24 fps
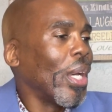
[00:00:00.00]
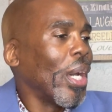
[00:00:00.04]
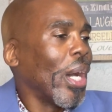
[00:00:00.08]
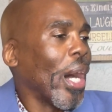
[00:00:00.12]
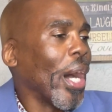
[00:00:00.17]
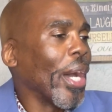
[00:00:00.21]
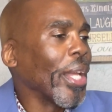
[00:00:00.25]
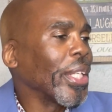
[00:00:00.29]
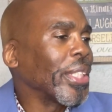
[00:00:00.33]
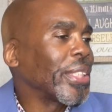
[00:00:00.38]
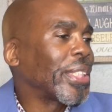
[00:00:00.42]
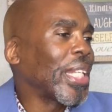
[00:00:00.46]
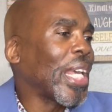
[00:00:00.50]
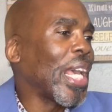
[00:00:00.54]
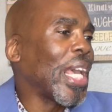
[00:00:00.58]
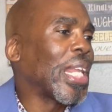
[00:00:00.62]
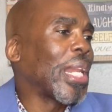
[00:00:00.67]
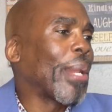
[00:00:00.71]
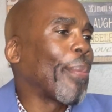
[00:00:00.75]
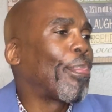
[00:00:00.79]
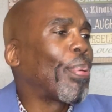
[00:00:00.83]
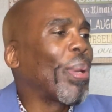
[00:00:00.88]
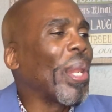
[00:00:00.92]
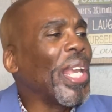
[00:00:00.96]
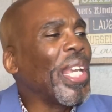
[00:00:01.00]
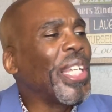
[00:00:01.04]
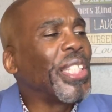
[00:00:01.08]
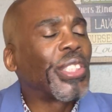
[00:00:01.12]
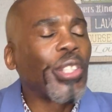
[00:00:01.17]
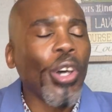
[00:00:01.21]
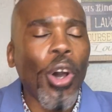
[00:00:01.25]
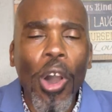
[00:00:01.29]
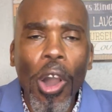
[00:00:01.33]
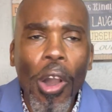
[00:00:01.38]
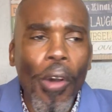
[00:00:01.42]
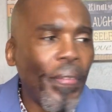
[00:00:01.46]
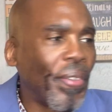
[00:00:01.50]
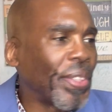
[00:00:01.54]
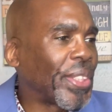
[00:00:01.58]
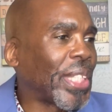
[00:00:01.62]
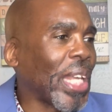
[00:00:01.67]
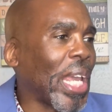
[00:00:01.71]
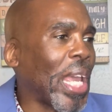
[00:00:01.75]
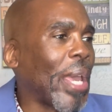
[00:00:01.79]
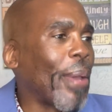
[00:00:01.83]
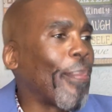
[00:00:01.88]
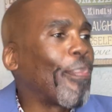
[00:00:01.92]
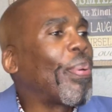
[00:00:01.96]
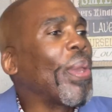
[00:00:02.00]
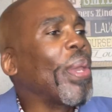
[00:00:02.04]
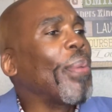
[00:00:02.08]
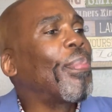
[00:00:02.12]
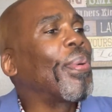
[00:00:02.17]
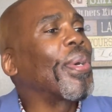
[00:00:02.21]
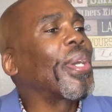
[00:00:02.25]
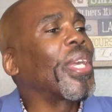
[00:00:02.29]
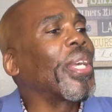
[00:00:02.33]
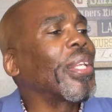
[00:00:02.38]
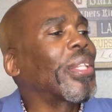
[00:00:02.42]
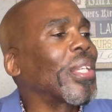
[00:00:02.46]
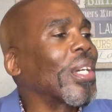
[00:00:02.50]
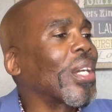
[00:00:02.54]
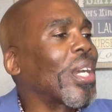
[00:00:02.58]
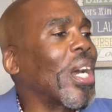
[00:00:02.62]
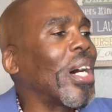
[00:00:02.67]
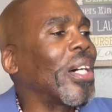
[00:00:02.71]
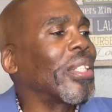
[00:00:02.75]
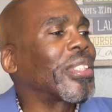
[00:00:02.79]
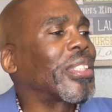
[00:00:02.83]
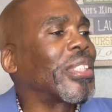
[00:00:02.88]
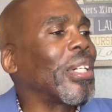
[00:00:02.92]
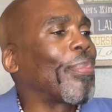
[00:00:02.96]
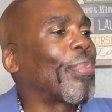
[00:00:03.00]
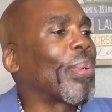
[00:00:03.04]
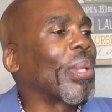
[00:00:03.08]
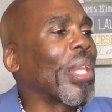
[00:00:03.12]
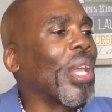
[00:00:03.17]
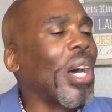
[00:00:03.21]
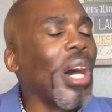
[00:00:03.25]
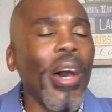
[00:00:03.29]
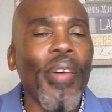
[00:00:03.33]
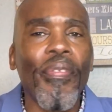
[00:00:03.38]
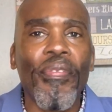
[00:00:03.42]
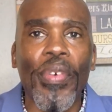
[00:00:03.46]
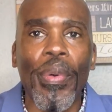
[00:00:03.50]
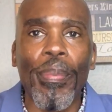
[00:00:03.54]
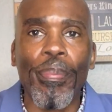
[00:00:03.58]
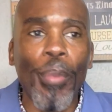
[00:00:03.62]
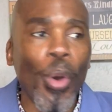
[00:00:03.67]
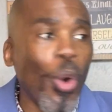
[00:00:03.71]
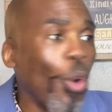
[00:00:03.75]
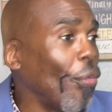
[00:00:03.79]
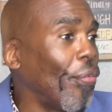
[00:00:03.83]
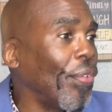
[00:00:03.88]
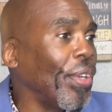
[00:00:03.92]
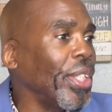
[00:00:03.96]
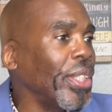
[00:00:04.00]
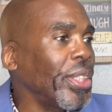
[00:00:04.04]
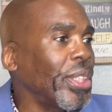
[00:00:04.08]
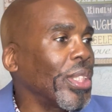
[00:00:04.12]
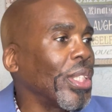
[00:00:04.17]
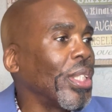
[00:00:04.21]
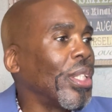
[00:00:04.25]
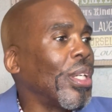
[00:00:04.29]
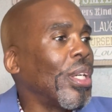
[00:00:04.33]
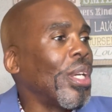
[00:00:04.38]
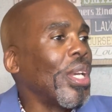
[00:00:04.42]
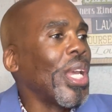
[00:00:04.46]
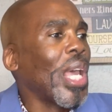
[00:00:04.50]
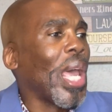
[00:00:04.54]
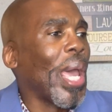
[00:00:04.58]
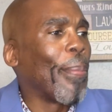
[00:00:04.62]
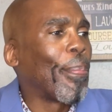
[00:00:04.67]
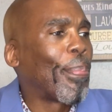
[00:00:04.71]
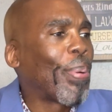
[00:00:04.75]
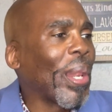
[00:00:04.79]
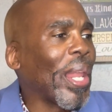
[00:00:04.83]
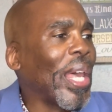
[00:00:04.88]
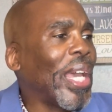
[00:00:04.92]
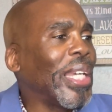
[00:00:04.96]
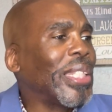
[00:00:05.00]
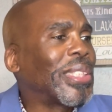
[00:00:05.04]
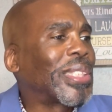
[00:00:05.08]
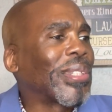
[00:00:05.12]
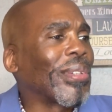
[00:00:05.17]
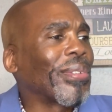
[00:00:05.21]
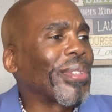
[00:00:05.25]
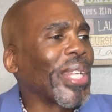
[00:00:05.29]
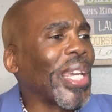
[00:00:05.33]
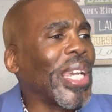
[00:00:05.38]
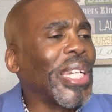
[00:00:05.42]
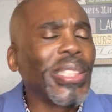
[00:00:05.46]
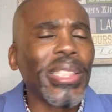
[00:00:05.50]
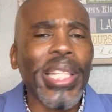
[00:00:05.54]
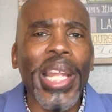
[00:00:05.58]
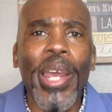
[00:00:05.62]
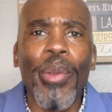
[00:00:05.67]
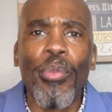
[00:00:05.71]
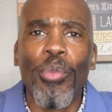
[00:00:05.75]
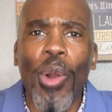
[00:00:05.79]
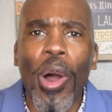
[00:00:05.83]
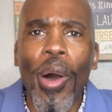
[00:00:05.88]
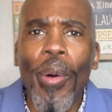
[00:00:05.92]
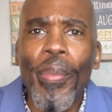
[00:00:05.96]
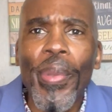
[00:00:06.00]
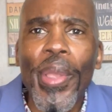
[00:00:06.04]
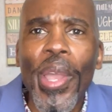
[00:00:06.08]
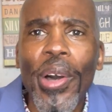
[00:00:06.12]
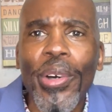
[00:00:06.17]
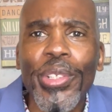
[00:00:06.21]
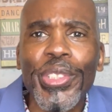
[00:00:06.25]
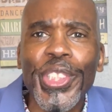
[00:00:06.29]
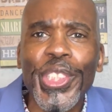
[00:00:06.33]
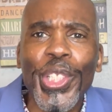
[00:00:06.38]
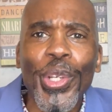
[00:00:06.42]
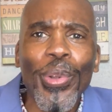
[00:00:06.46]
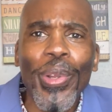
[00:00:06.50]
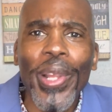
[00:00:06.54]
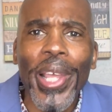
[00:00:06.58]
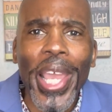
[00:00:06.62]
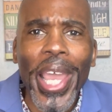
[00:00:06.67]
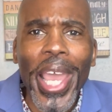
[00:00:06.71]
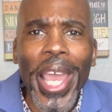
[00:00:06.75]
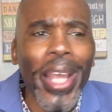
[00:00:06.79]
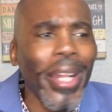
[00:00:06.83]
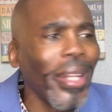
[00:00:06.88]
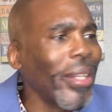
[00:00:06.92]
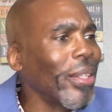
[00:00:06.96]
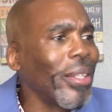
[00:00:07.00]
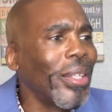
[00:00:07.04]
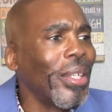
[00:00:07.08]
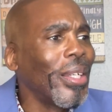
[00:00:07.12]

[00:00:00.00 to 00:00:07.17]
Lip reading: Understand and please understand, people get their concept of love from movies and plays. So things like Romeo and Juliet,